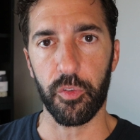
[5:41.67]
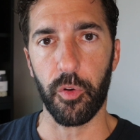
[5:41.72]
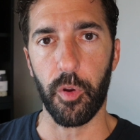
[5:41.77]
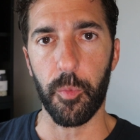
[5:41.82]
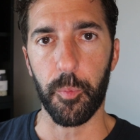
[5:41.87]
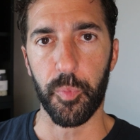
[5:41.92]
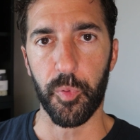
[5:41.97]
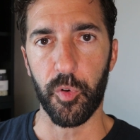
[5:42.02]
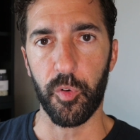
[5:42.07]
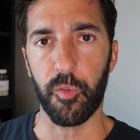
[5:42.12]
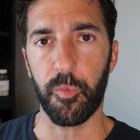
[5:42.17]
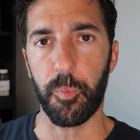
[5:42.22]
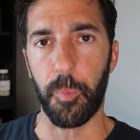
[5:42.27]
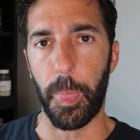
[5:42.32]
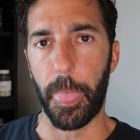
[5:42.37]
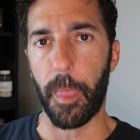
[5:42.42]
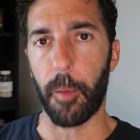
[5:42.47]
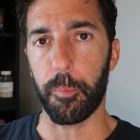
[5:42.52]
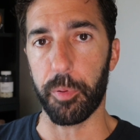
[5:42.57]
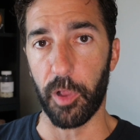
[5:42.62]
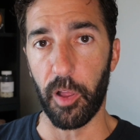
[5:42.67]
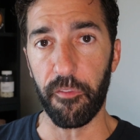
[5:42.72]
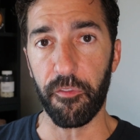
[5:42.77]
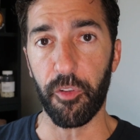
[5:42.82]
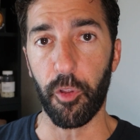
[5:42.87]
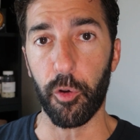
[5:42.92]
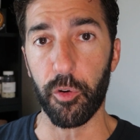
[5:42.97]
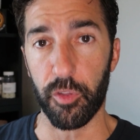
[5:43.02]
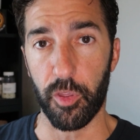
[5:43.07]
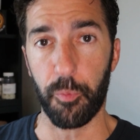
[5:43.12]
to improve blood
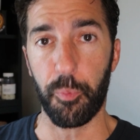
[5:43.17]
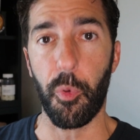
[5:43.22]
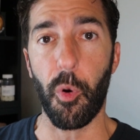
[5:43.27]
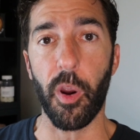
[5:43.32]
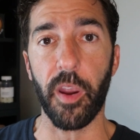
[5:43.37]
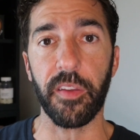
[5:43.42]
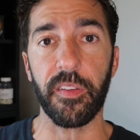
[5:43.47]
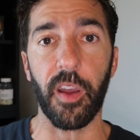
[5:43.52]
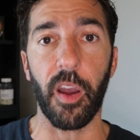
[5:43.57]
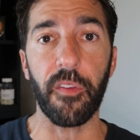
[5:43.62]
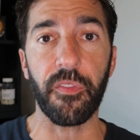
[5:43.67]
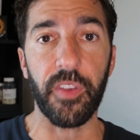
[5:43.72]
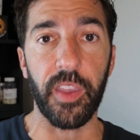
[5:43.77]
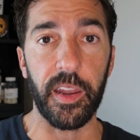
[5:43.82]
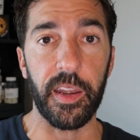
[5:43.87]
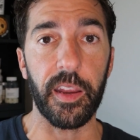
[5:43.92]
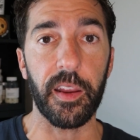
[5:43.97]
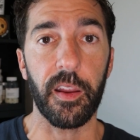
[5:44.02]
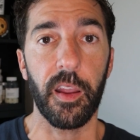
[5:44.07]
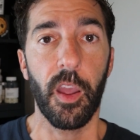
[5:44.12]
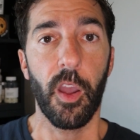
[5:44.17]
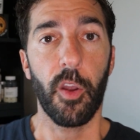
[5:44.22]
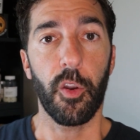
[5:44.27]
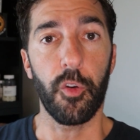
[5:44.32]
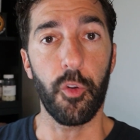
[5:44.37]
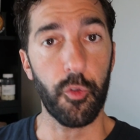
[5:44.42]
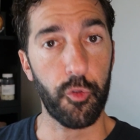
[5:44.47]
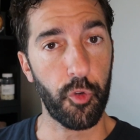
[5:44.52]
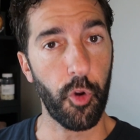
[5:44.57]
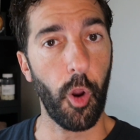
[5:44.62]
flow to the point of getting
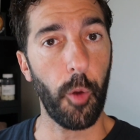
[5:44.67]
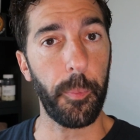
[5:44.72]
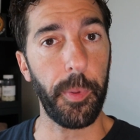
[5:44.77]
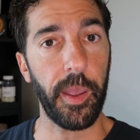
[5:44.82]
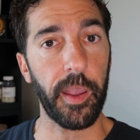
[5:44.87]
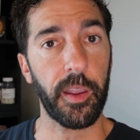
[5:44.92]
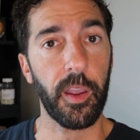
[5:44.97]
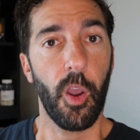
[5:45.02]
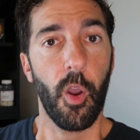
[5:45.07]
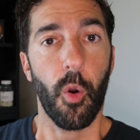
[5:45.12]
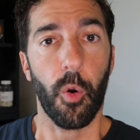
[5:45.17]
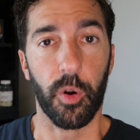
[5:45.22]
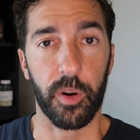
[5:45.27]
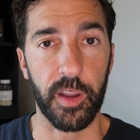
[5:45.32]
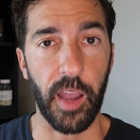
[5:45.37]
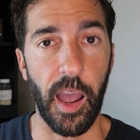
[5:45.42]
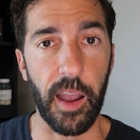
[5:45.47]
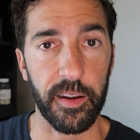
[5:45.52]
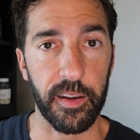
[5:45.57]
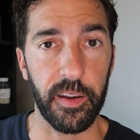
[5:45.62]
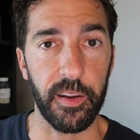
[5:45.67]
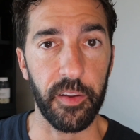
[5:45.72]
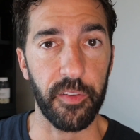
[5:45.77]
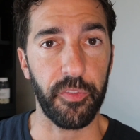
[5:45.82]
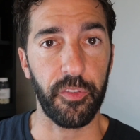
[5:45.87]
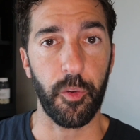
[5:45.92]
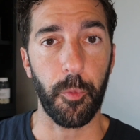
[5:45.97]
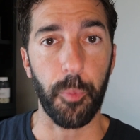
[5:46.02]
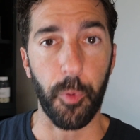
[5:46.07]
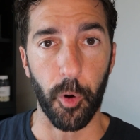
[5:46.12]
nootropic or
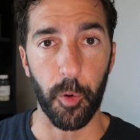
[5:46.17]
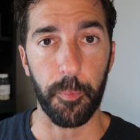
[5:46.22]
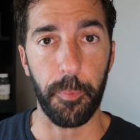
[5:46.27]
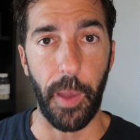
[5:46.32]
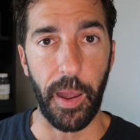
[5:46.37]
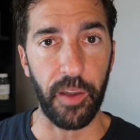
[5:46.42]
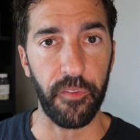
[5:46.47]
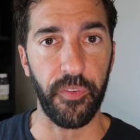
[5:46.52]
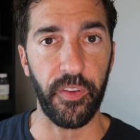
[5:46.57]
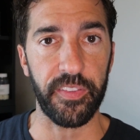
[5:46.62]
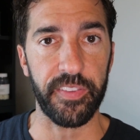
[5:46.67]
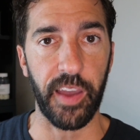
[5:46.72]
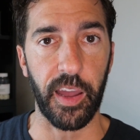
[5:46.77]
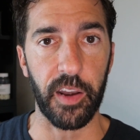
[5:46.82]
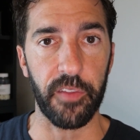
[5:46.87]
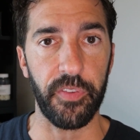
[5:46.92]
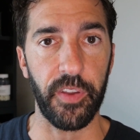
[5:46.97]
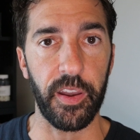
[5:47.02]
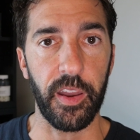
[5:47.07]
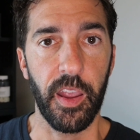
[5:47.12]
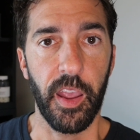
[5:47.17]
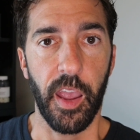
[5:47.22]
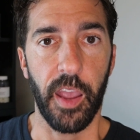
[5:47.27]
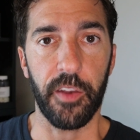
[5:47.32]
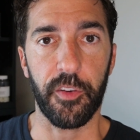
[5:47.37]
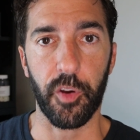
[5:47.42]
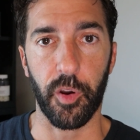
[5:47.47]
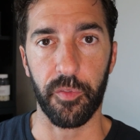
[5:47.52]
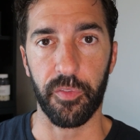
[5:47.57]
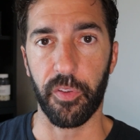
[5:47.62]
cognitive support benefits out of it
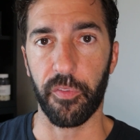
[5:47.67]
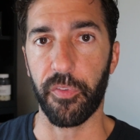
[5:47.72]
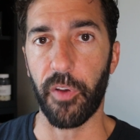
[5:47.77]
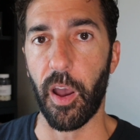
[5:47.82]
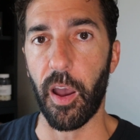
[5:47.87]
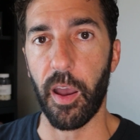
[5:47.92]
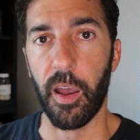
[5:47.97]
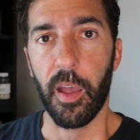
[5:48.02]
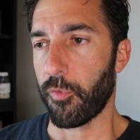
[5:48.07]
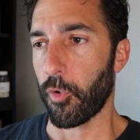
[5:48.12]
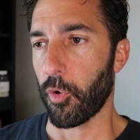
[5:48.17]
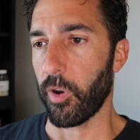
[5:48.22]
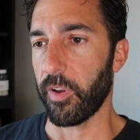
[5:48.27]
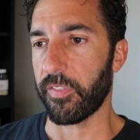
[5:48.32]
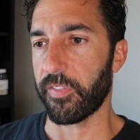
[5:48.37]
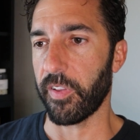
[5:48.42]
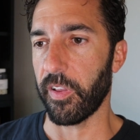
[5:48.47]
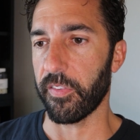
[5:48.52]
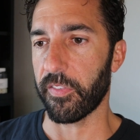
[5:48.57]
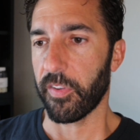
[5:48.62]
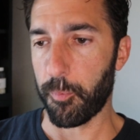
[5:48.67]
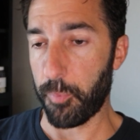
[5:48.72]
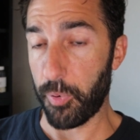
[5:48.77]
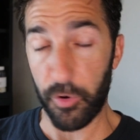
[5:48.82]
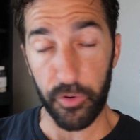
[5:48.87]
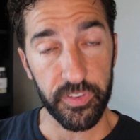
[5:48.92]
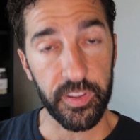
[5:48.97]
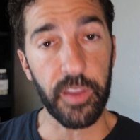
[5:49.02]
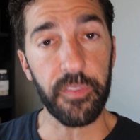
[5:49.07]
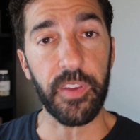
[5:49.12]
in terms of, for instance,
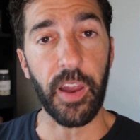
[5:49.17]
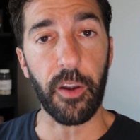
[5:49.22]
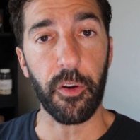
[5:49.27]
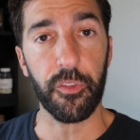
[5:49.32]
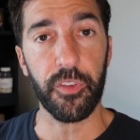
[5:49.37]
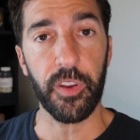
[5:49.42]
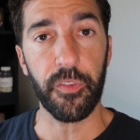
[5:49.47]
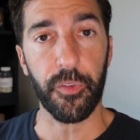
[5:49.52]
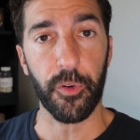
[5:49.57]
perceived energy.